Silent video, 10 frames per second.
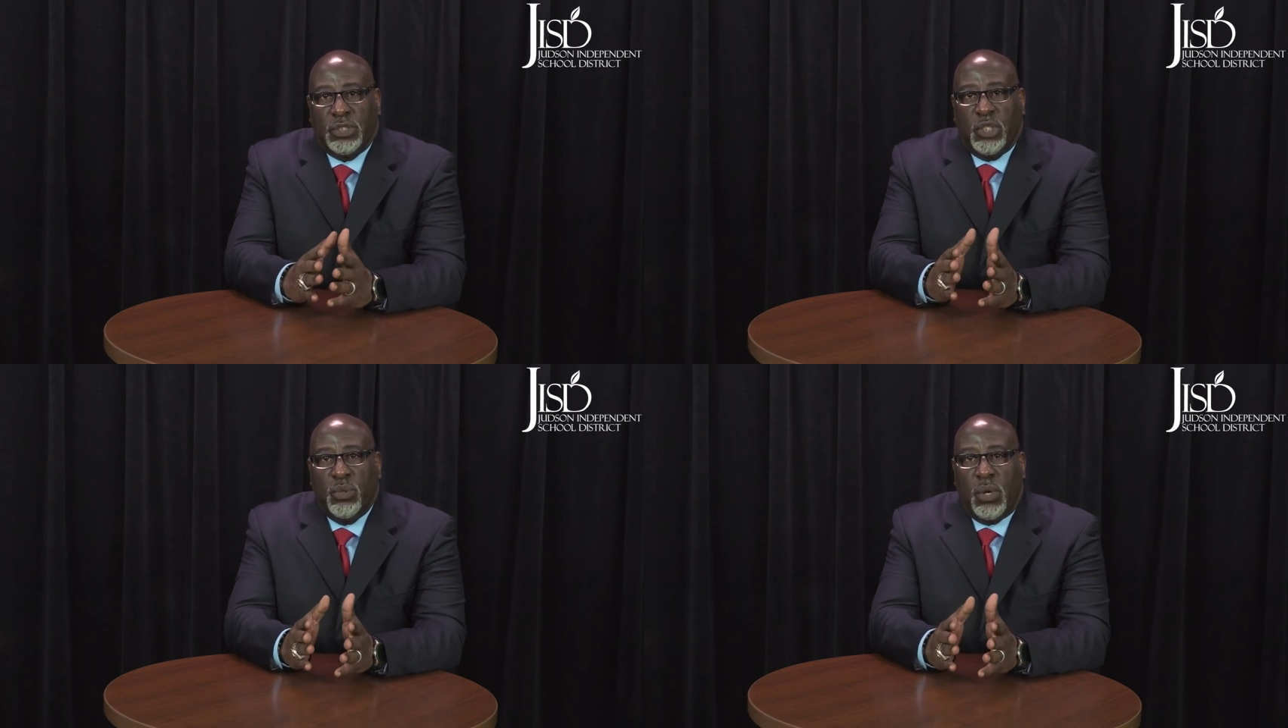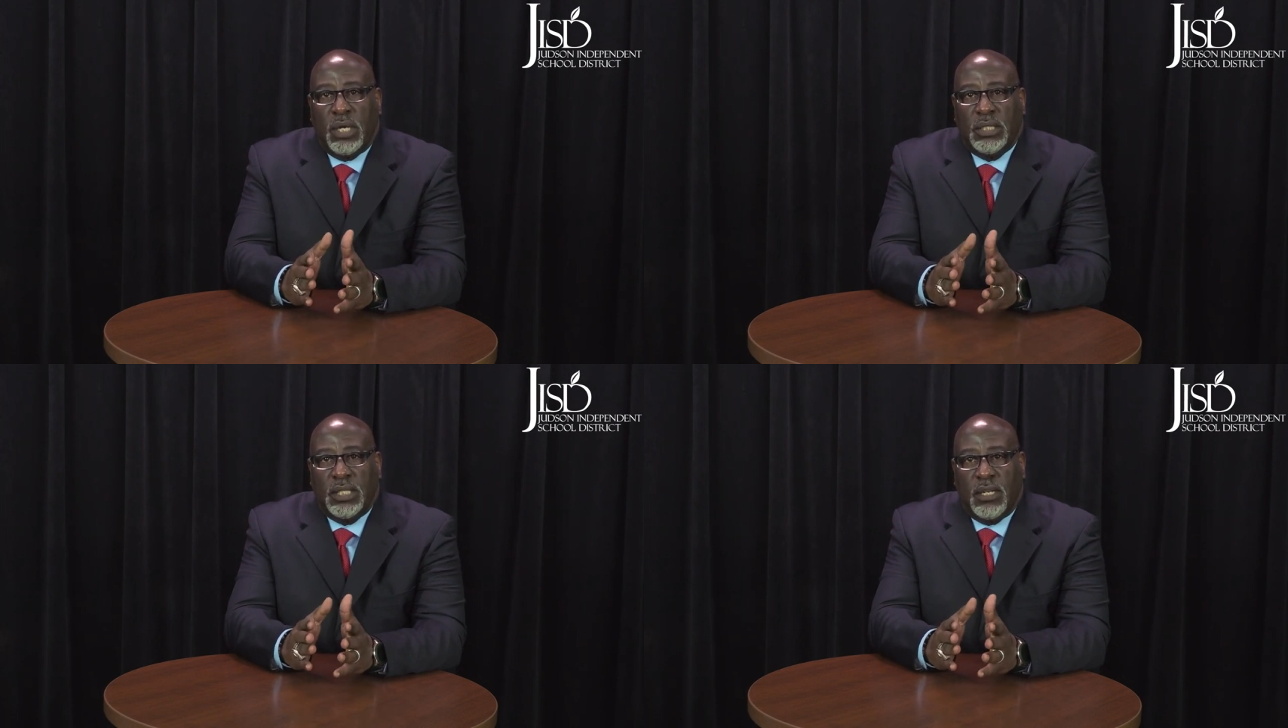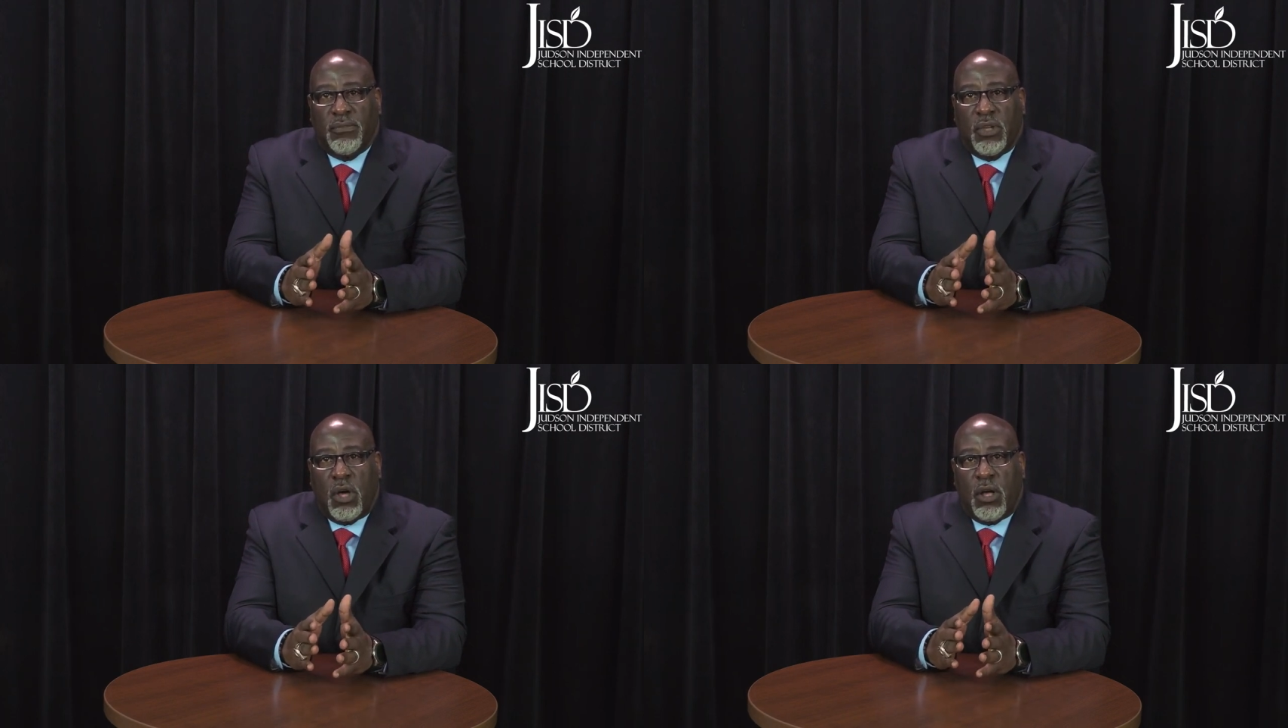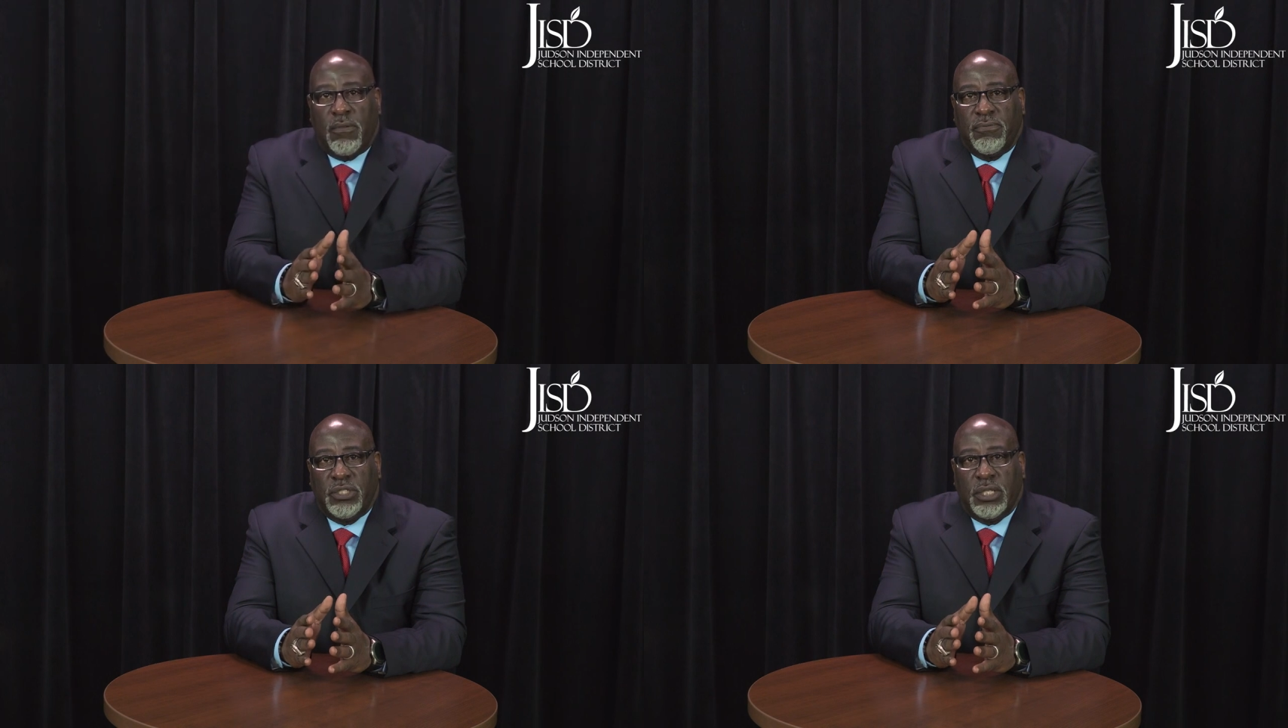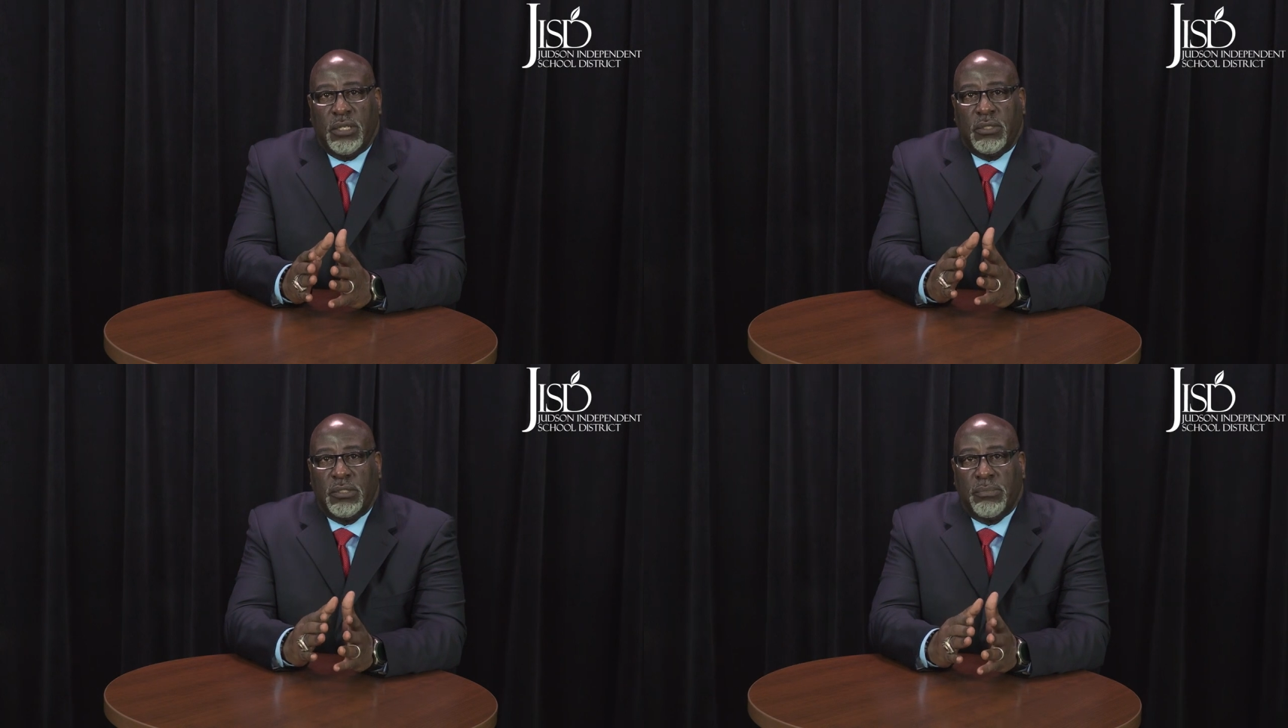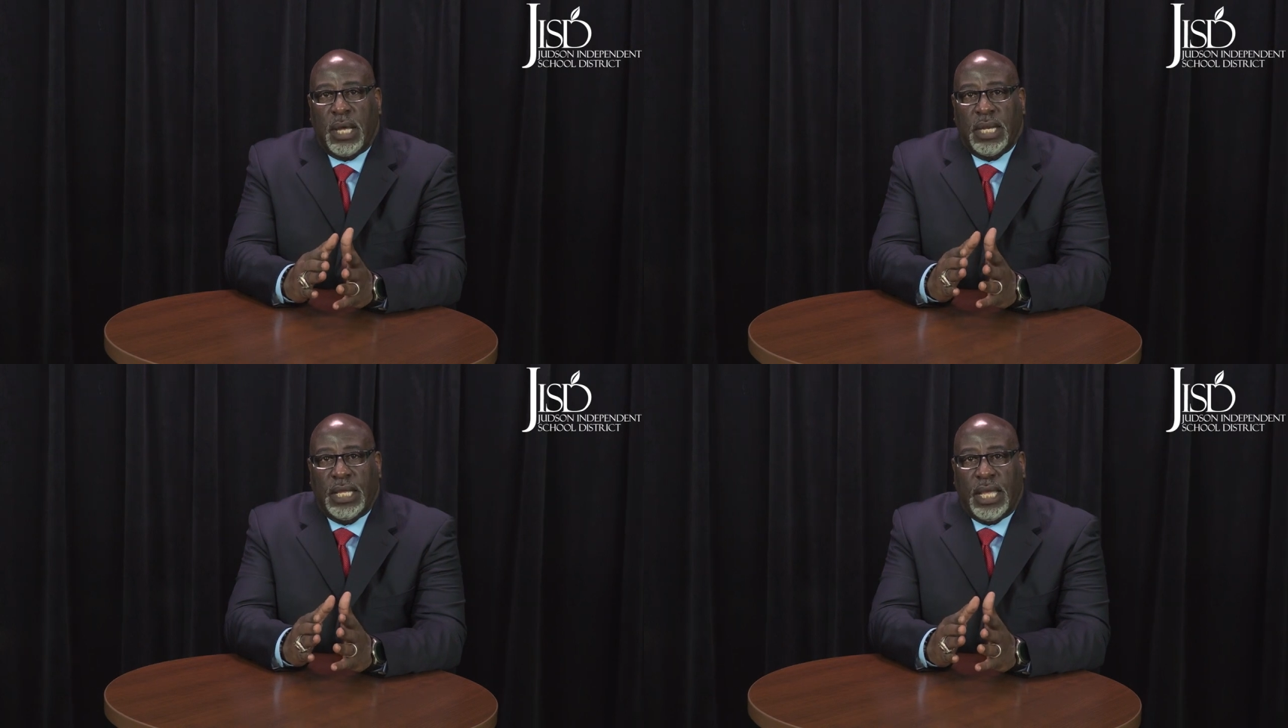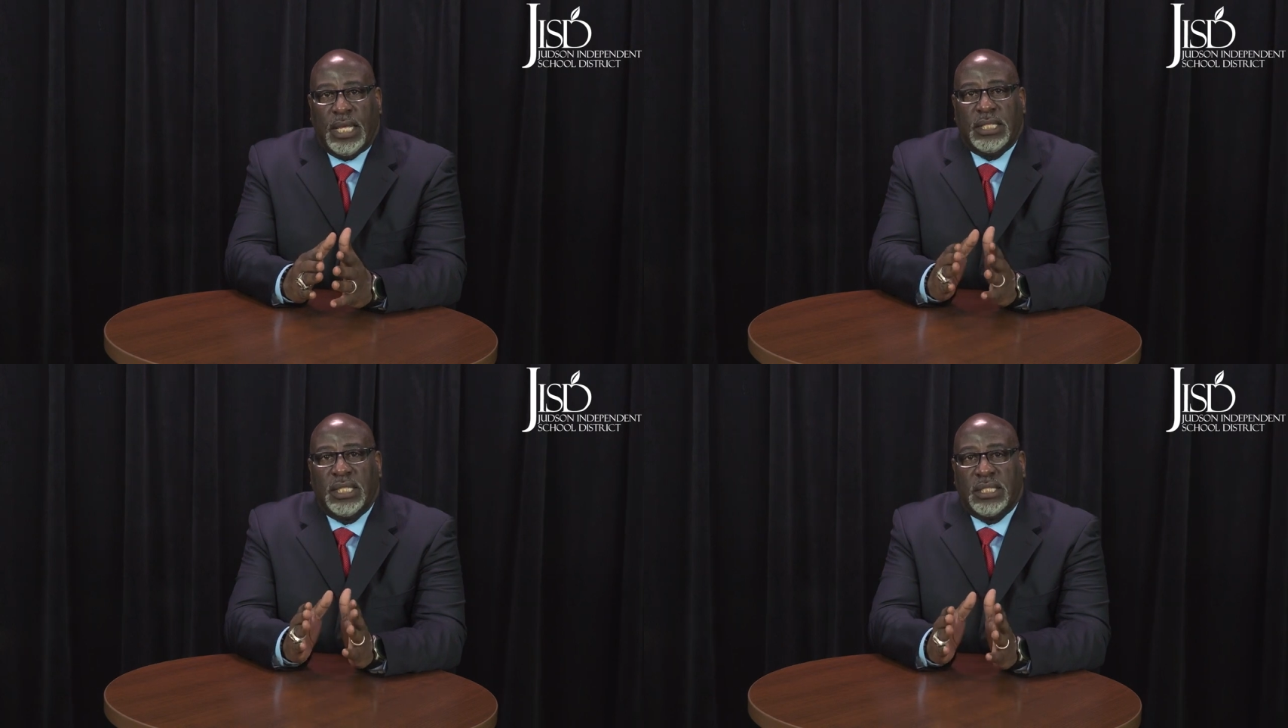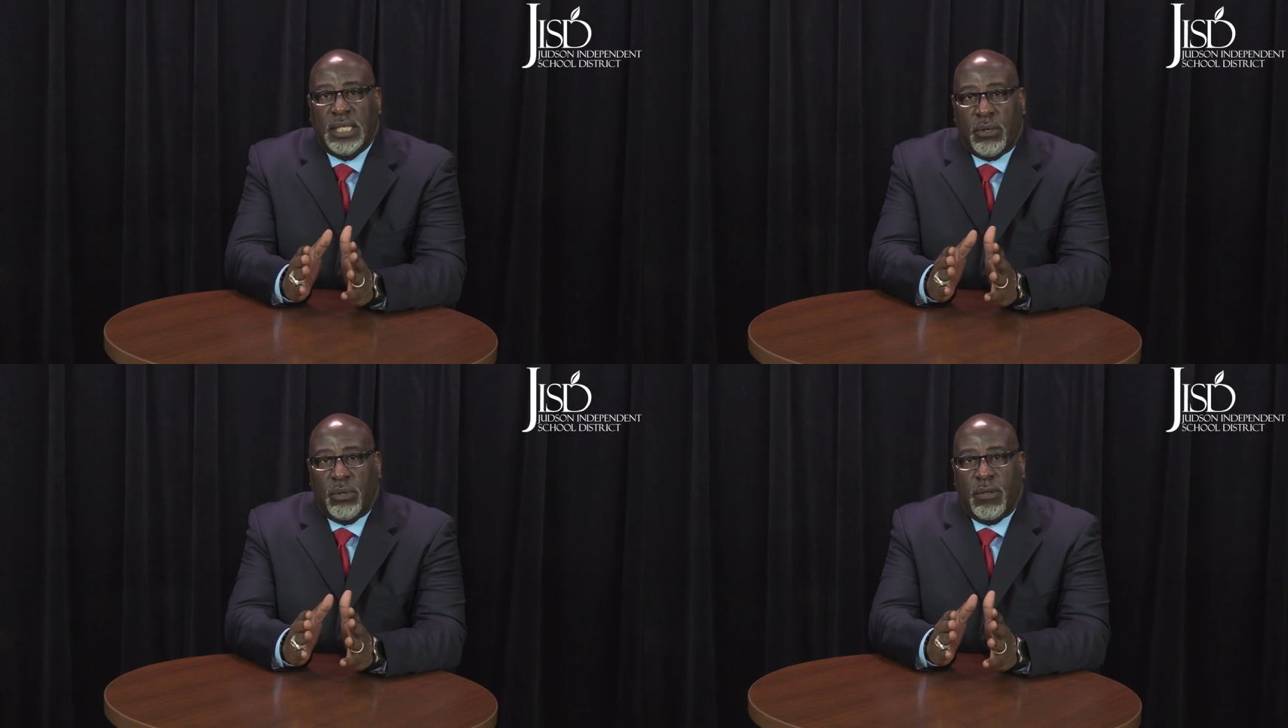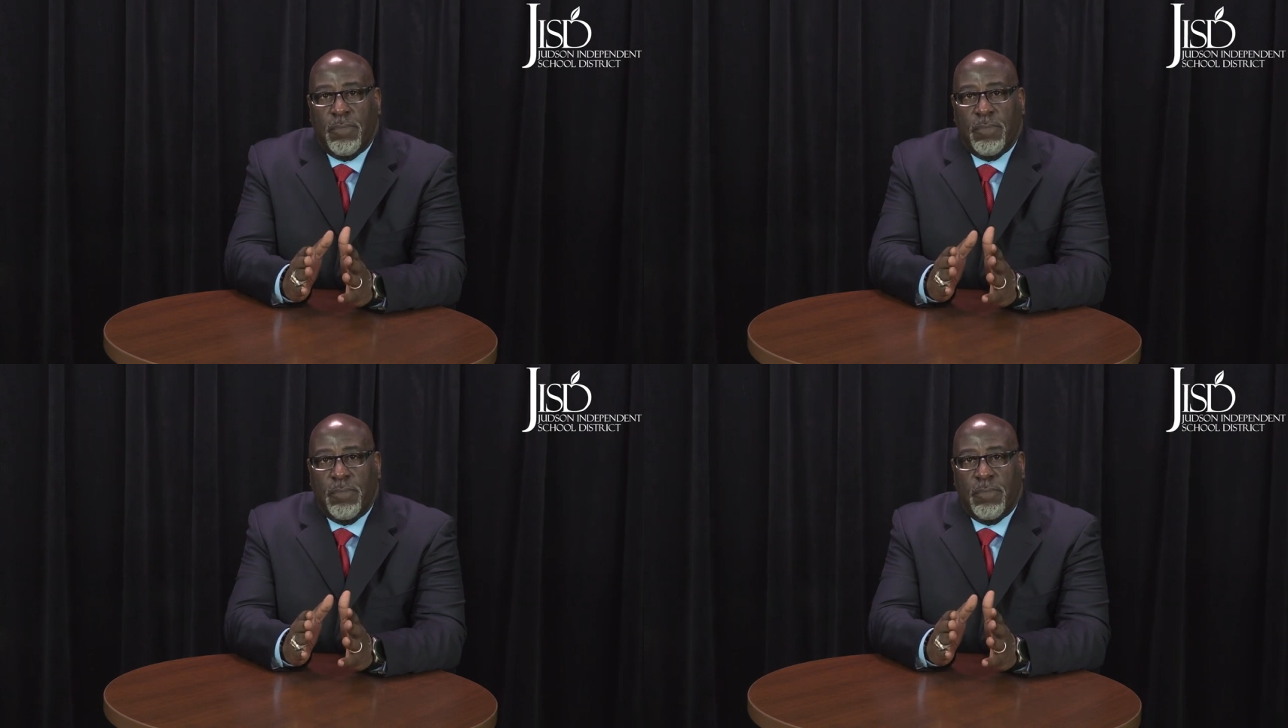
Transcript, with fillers: new onset of cough, chills, body aches, etc.